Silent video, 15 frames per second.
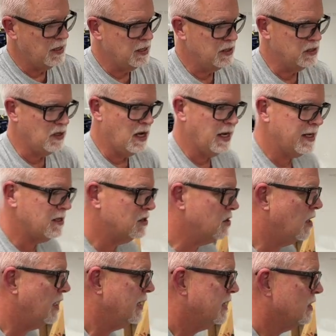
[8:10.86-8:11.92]
So I'm gonna
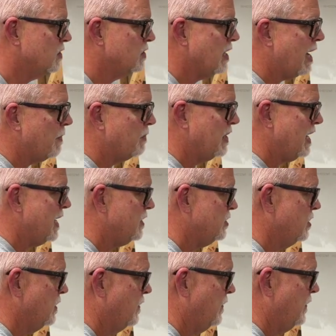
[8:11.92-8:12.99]
start at this top edge,
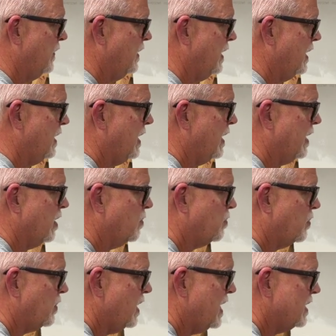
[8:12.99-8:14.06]
and I'm gonna
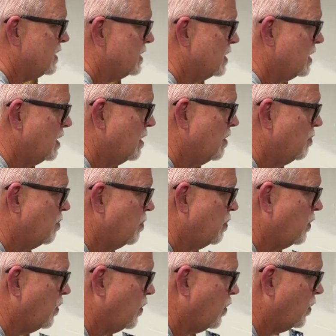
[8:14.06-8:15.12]
press,
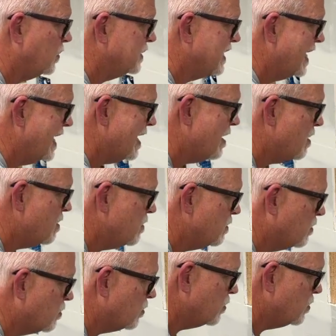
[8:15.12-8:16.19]
pull down
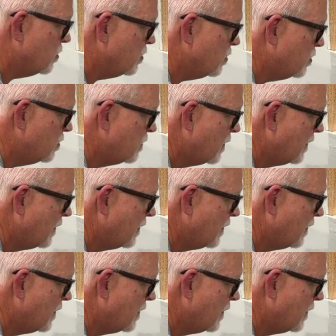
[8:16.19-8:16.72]
through,